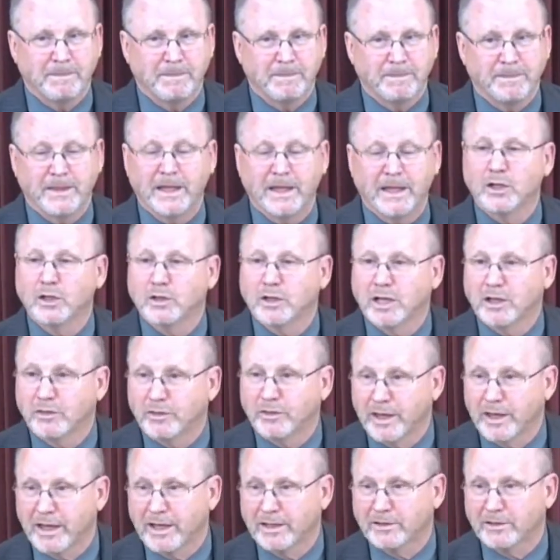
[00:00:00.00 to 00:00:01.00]
They look at
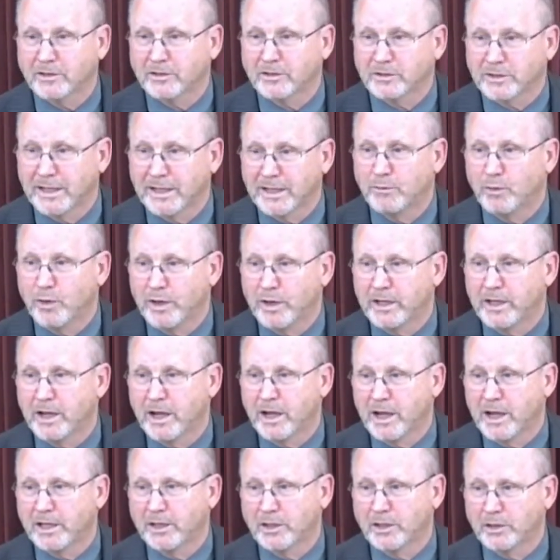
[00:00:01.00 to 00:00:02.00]
that the same way
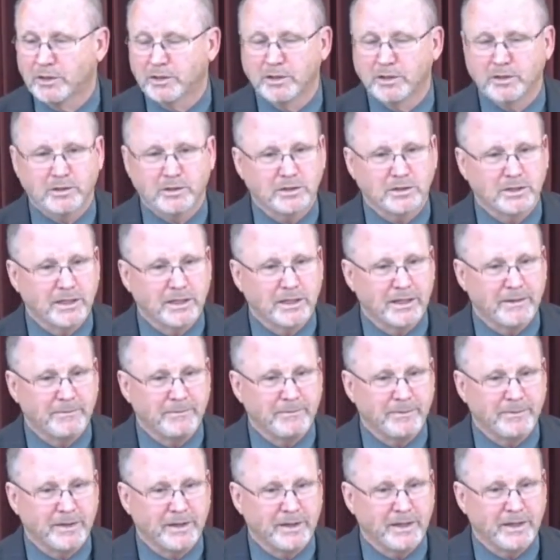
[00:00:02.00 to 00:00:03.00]
God looks
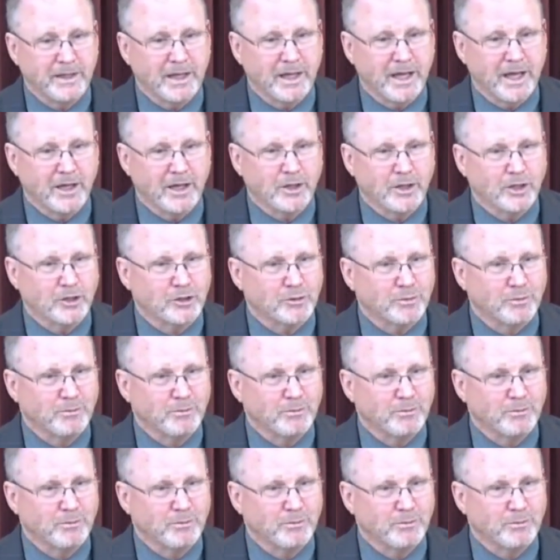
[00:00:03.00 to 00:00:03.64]
at us